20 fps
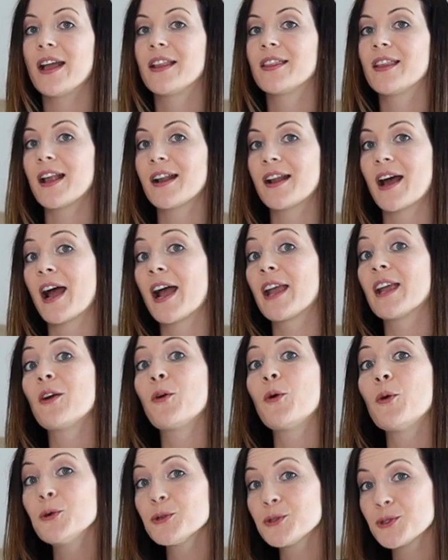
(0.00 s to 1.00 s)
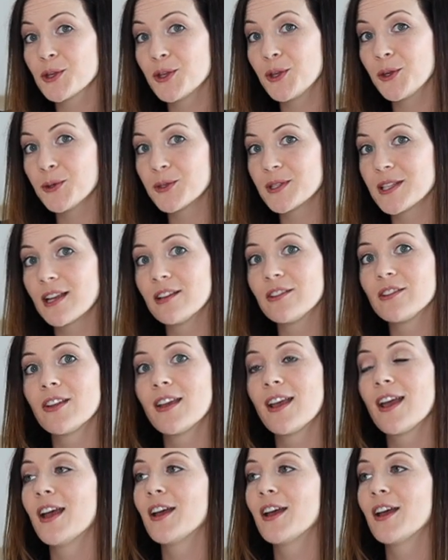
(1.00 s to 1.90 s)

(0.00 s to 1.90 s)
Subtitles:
And then I also use it